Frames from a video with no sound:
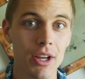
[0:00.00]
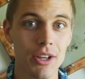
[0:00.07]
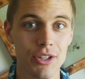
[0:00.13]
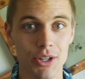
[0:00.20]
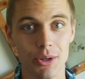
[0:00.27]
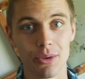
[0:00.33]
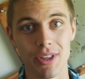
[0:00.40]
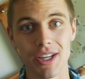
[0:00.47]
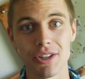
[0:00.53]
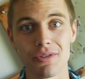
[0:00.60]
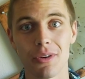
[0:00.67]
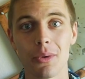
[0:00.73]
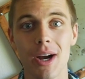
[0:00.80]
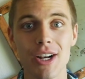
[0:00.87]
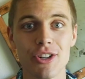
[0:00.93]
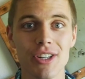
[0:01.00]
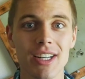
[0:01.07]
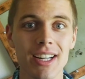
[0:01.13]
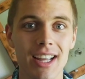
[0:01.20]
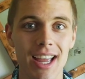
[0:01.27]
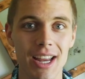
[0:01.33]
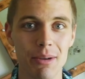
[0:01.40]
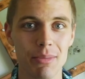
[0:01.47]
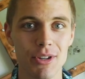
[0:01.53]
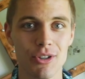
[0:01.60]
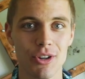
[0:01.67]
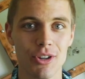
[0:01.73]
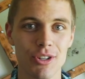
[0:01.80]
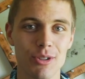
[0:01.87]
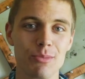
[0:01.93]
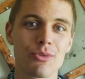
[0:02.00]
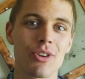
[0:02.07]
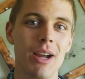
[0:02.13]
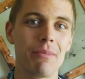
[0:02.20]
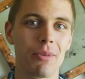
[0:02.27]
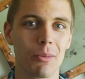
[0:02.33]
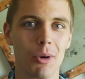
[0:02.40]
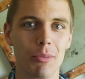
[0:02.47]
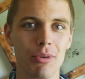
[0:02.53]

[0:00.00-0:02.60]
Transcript: So thanks for watching, and be sure to subscribe for more